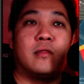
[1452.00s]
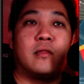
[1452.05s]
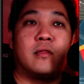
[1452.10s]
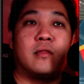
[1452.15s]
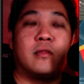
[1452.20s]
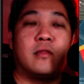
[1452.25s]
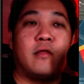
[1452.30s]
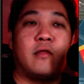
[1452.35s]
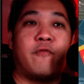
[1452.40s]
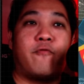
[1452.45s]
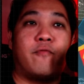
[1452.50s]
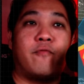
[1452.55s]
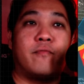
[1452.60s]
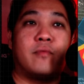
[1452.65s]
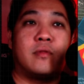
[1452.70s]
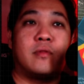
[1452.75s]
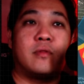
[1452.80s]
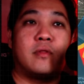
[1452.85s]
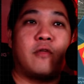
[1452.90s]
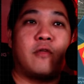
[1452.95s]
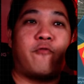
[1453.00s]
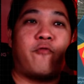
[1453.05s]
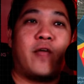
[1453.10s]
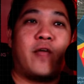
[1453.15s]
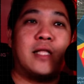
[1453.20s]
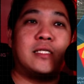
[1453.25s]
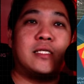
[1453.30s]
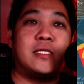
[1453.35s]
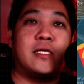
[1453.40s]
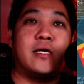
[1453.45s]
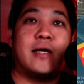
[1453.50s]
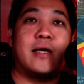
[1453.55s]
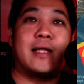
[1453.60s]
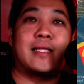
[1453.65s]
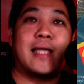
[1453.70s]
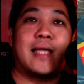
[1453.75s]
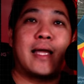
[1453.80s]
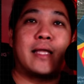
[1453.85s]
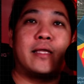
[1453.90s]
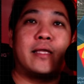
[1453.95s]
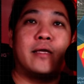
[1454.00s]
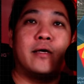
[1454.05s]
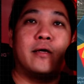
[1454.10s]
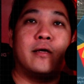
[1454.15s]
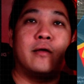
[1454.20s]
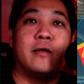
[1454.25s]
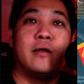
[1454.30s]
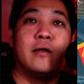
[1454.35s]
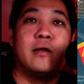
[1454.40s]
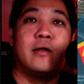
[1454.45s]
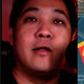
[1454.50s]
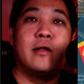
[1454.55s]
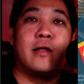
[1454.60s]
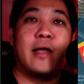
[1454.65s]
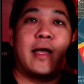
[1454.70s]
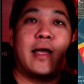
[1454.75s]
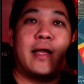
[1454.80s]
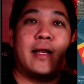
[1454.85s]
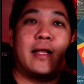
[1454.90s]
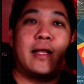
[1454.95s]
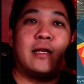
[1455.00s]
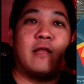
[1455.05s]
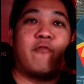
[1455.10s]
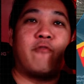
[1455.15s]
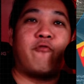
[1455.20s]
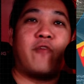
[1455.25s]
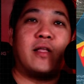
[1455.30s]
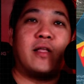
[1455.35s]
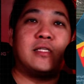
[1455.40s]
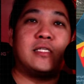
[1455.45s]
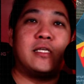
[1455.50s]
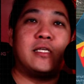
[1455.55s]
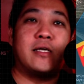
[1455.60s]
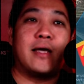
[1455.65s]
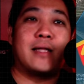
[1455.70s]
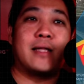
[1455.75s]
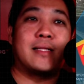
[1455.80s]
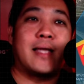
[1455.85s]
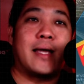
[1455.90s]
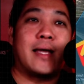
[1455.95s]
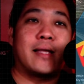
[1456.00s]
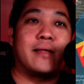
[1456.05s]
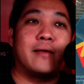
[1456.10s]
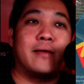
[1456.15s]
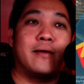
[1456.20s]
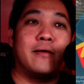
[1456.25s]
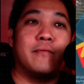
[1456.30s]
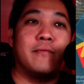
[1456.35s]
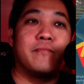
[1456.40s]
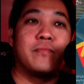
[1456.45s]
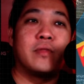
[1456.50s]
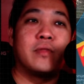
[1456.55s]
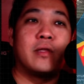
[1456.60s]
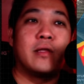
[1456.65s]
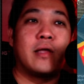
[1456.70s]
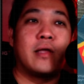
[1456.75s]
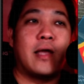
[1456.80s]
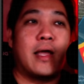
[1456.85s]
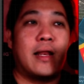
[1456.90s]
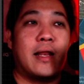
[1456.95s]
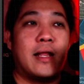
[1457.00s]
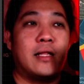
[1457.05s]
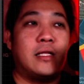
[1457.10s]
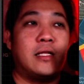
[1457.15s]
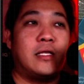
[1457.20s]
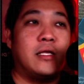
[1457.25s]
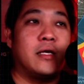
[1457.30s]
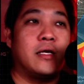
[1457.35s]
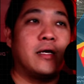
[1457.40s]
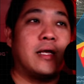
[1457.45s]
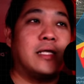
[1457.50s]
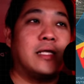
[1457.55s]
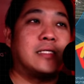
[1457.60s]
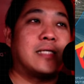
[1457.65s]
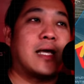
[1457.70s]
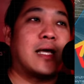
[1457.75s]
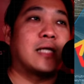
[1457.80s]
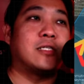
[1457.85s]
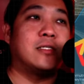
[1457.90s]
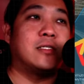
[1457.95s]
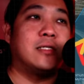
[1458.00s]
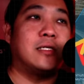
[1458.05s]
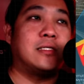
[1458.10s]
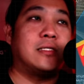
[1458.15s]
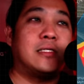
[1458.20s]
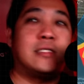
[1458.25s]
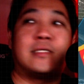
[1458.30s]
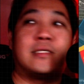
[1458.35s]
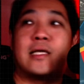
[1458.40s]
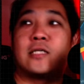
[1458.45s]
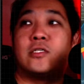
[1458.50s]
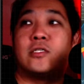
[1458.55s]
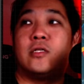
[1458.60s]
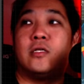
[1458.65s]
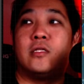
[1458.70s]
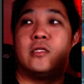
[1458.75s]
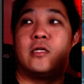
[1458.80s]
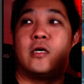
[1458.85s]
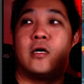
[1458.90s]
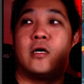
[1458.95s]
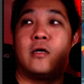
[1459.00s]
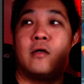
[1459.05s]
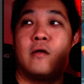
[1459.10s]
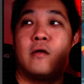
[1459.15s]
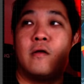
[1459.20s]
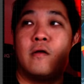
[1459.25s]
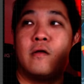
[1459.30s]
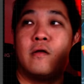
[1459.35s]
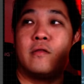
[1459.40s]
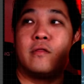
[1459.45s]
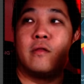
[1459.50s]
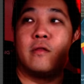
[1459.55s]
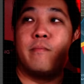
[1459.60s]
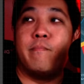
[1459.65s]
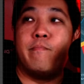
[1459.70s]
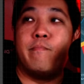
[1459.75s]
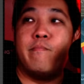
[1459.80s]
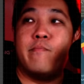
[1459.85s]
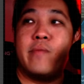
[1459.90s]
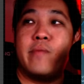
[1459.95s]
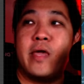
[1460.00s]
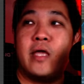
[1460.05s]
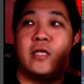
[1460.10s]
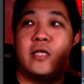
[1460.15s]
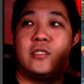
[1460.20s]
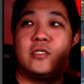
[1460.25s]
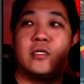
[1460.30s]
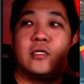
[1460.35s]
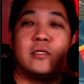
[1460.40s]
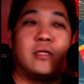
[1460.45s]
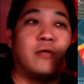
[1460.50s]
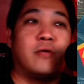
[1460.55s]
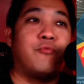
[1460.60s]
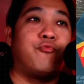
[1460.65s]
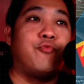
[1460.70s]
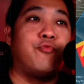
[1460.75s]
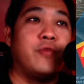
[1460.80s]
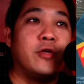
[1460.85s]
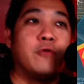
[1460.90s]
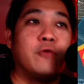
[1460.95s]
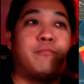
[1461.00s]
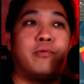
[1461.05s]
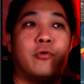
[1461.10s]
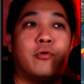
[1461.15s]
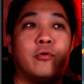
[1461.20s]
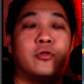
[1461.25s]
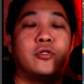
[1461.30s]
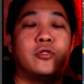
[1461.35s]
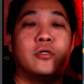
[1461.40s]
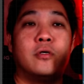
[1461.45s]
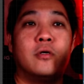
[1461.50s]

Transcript: they feint here, attack here, and then they feint here, attack here, and then here is this is actually the real push.